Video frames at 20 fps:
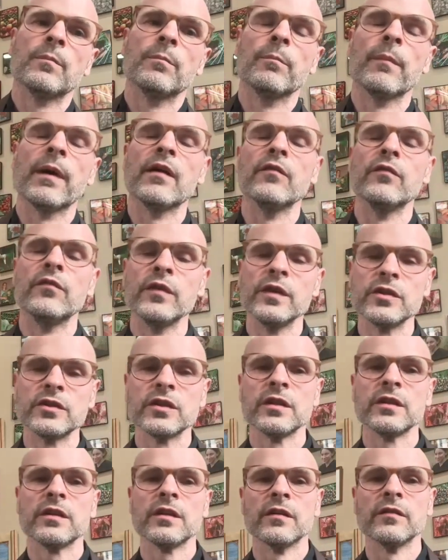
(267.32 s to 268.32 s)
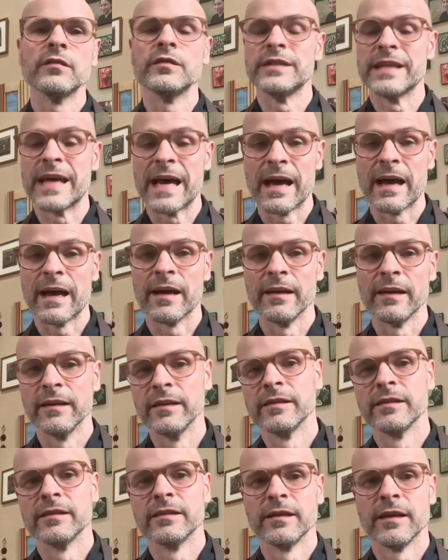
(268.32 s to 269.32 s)
"My vision of Dad
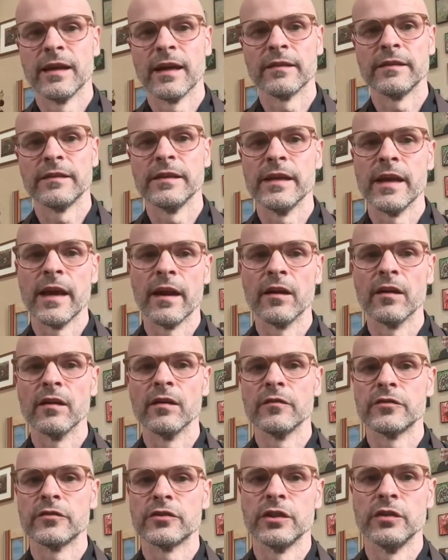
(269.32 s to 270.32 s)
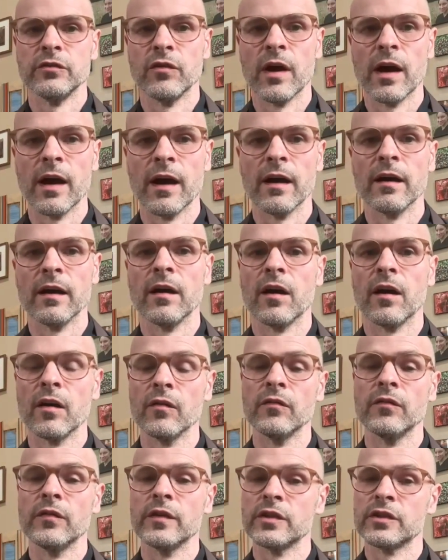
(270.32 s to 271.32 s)
at the Erev Shirah are
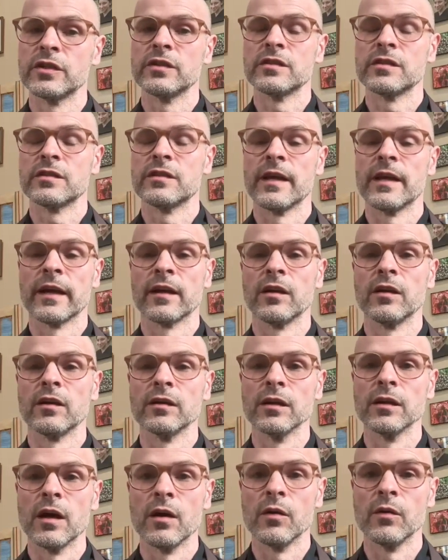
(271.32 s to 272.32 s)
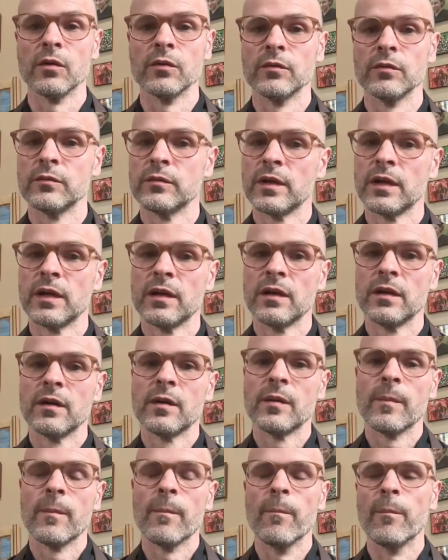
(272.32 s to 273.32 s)
visions that glow.
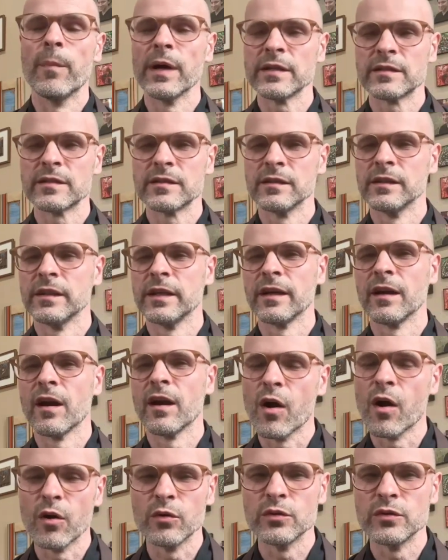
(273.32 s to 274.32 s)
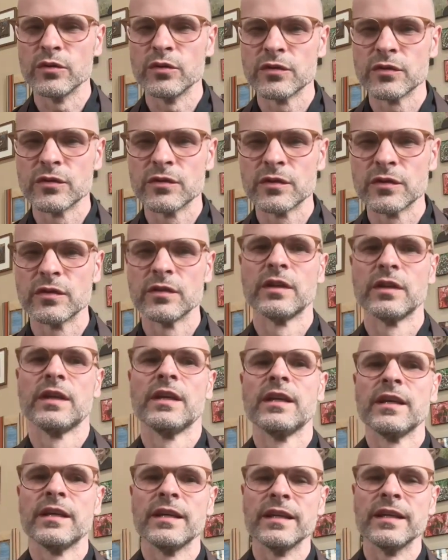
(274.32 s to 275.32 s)
Bustling host,
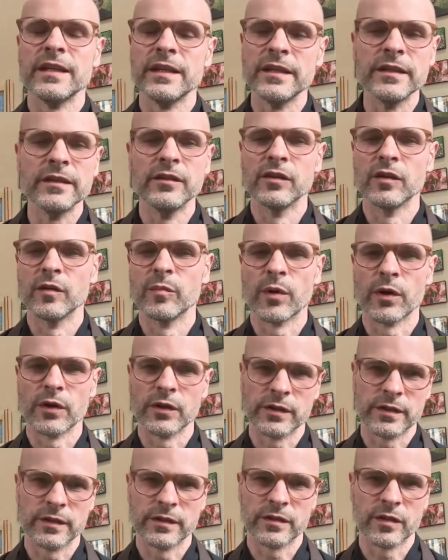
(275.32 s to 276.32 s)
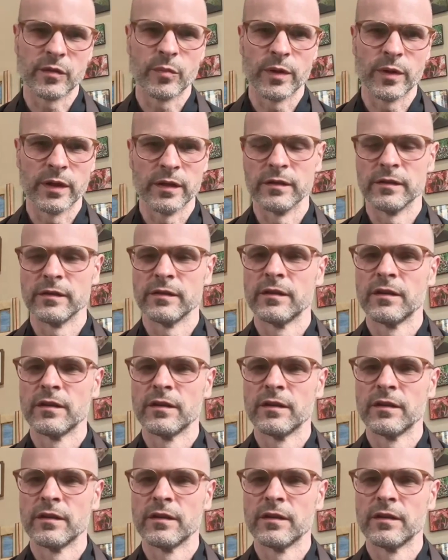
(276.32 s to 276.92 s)
eager participant,